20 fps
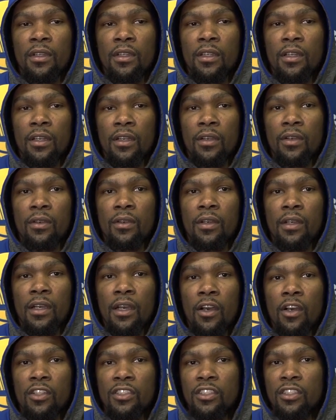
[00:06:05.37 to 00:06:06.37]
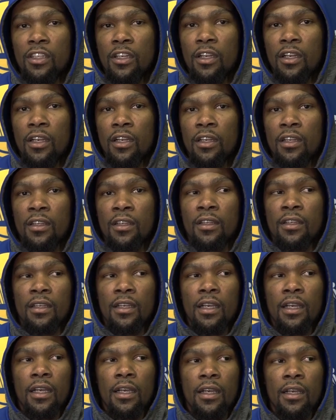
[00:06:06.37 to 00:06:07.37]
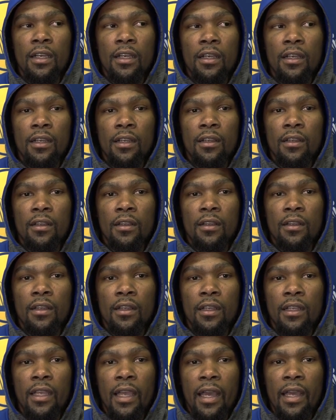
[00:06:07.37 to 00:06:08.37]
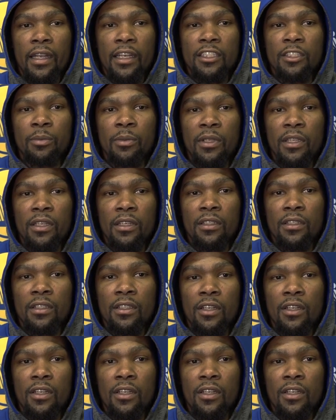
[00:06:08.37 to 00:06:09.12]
an all-star, a guy that's been